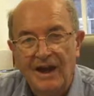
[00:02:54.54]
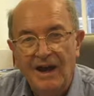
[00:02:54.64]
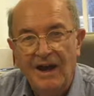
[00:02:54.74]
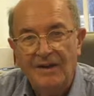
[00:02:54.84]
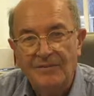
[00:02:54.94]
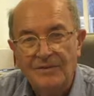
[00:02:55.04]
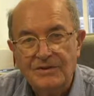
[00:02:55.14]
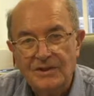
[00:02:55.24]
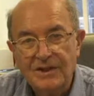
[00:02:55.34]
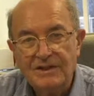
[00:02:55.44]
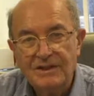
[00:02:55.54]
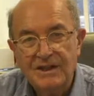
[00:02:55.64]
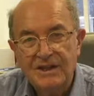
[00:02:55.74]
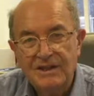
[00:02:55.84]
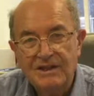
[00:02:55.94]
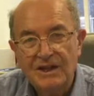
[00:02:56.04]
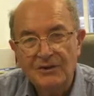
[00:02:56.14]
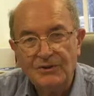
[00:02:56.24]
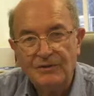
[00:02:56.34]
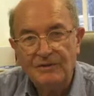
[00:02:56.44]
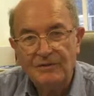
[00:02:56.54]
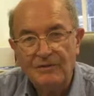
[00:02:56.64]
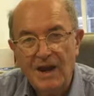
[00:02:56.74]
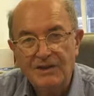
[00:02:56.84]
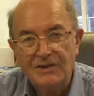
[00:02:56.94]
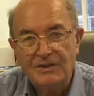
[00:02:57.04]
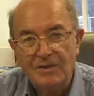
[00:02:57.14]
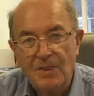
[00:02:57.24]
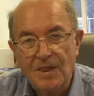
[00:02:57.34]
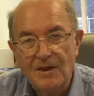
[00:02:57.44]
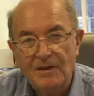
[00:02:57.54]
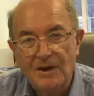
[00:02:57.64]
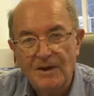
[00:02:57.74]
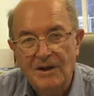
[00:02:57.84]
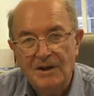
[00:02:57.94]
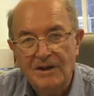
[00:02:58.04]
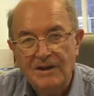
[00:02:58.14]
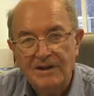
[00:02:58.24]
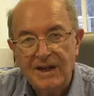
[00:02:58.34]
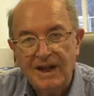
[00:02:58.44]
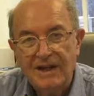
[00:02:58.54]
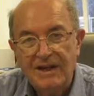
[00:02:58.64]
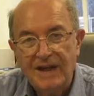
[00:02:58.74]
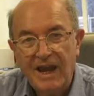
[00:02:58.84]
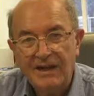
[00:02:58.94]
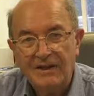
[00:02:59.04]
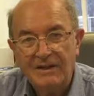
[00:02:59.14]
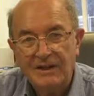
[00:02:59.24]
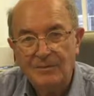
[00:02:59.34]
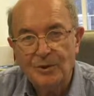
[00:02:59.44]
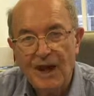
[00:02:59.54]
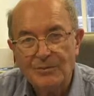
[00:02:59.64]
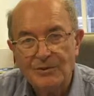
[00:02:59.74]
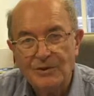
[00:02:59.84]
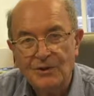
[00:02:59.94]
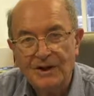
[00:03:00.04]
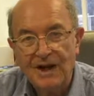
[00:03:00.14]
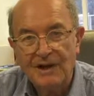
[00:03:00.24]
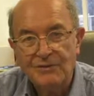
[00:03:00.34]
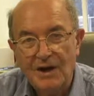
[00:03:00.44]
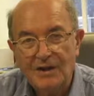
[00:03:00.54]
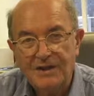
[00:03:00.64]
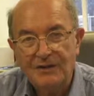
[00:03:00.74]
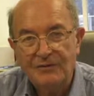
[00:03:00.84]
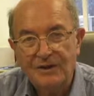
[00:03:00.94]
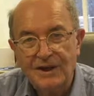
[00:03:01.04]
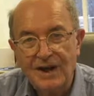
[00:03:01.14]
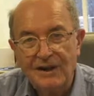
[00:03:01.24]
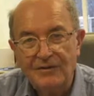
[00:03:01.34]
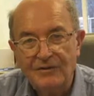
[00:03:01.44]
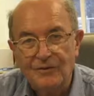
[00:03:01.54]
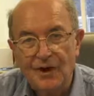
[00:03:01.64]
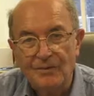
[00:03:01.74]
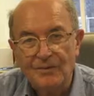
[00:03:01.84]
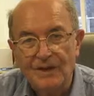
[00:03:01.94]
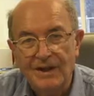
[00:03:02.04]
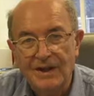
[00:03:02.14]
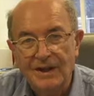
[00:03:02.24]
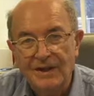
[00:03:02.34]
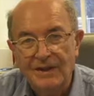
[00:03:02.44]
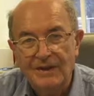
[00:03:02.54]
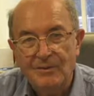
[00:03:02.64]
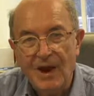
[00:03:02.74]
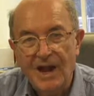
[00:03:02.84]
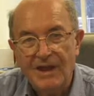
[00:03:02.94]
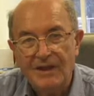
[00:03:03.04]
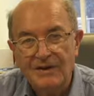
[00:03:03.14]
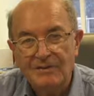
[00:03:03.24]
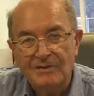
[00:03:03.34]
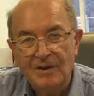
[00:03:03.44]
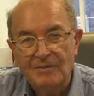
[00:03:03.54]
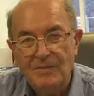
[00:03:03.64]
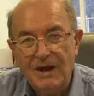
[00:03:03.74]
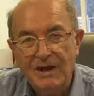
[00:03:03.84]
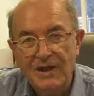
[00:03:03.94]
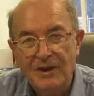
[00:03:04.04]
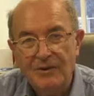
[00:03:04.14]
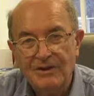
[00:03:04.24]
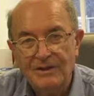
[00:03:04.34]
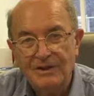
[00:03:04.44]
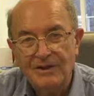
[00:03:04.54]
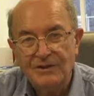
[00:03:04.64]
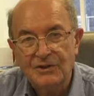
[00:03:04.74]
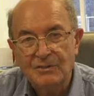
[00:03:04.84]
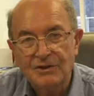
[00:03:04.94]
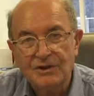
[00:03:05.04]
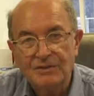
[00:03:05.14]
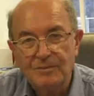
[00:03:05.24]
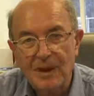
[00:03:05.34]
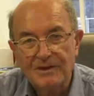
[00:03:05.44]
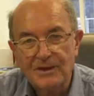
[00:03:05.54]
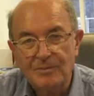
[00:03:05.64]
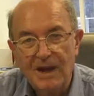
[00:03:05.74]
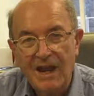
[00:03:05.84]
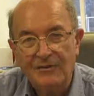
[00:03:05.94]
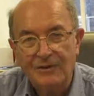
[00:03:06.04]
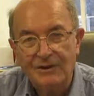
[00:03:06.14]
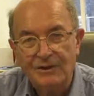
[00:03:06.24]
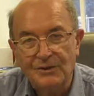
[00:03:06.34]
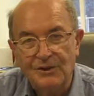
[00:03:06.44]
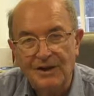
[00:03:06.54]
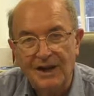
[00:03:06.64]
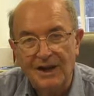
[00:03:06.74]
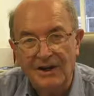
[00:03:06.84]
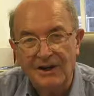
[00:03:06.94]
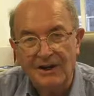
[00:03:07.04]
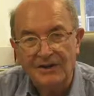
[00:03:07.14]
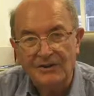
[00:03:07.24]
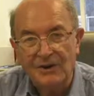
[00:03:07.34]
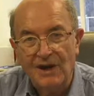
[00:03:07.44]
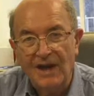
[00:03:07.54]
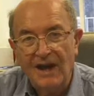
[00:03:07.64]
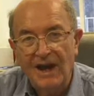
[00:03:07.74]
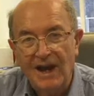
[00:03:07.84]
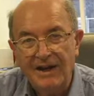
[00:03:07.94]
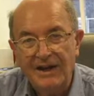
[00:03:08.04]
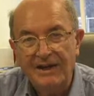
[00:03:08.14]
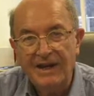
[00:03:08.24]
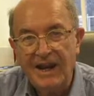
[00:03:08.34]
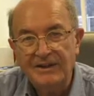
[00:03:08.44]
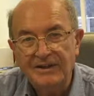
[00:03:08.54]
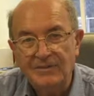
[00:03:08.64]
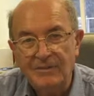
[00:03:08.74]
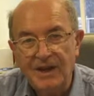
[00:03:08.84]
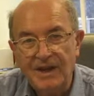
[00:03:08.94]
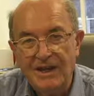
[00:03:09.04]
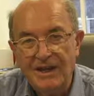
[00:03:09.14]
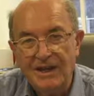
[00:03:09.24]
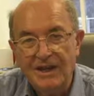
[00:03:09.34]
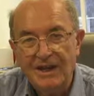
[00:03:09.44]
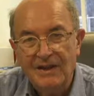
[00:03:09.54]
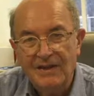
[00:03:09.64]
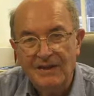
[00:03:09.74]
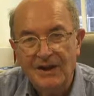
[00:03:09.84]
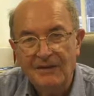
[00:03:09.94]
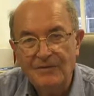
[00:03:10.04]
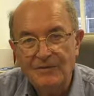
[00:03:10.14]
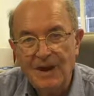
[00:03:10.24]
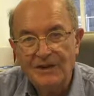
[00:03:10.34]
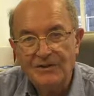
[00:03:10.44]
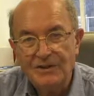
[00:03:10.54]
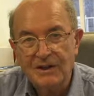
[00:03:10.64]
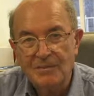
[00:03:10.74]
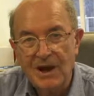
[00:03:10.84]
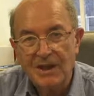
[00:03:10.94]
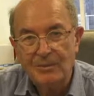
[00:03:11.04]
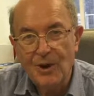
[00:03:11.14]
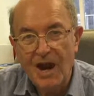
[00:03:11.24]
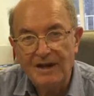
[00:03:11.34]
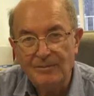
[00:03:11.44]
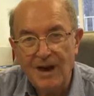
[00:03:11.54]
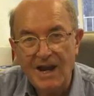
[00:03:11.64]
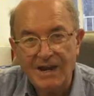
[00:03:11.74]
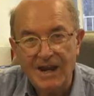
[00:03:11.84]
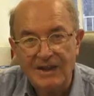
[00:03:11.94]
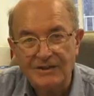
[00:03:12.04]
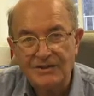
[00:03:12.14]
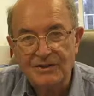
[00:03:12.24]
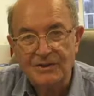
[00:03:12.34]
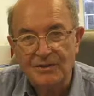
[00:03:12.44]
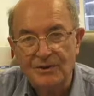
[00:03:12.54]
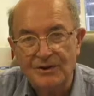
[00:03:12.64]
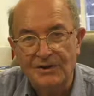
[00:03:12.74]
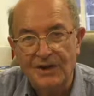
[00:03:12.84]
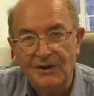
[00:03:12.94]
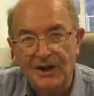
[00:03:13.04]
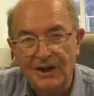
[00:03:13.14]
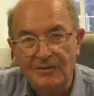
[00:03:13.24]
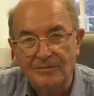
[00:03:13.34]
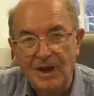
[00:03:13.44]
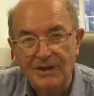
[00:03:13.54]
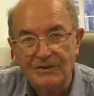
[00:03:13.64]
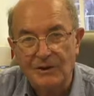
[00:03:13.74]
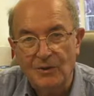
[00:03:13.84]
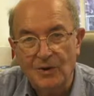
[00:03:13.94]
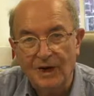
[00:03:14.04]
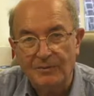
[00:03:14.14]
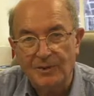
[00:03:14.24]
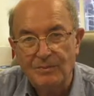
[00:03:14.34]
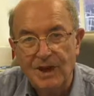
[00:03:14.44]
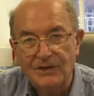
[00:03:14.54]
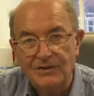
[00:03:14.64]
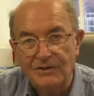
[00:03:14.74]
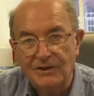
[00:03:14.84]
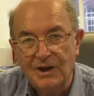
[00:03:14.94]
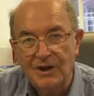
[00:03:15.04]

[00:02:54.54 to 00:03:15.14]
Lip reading: did. So this sort of information indicated that the brain was organized rather differently from the way that many theorists had assumed, just based on behavior at all. And it indicated to me that information about the brain, in my case, through looking at patients or working with patients